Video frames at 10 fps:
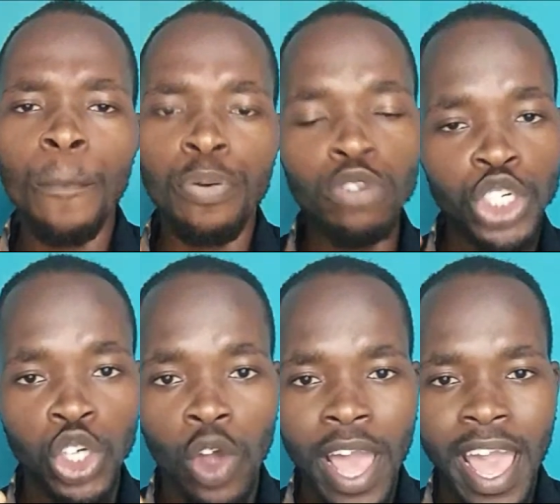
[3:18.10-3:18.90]
push
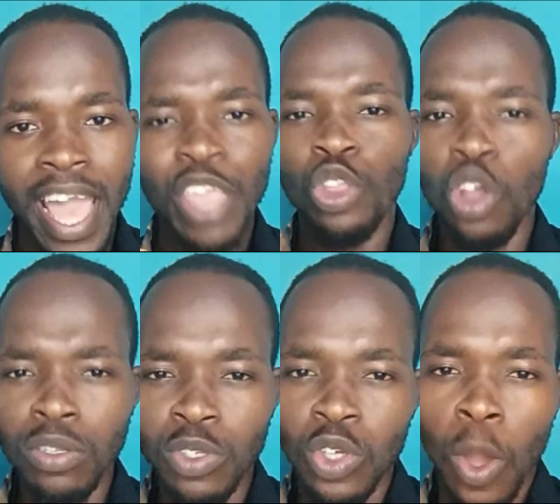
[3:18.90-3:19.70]
your air, you
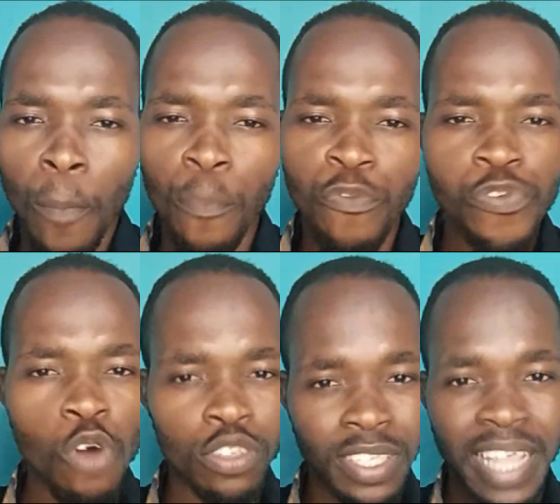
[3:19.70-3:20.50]
don't
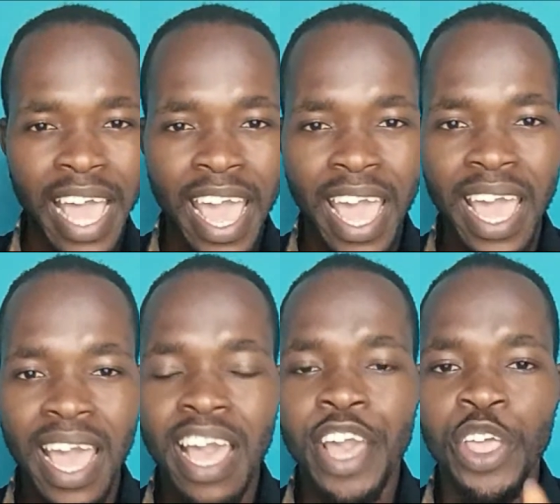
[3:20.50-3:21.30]
force air,
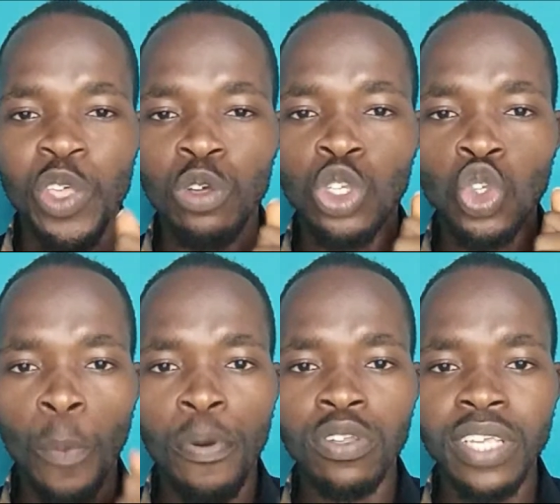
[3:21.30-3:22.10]
you
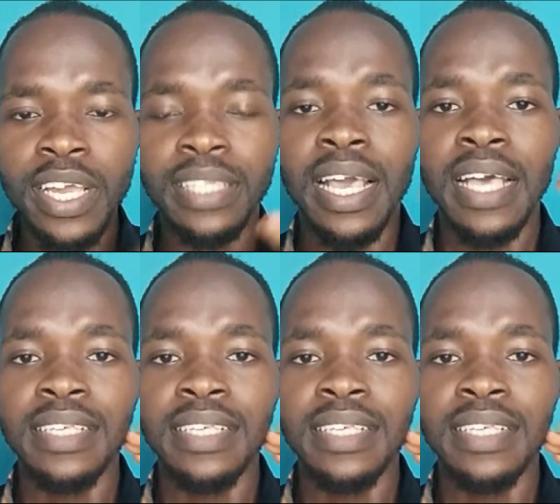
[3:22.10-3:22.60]
support it.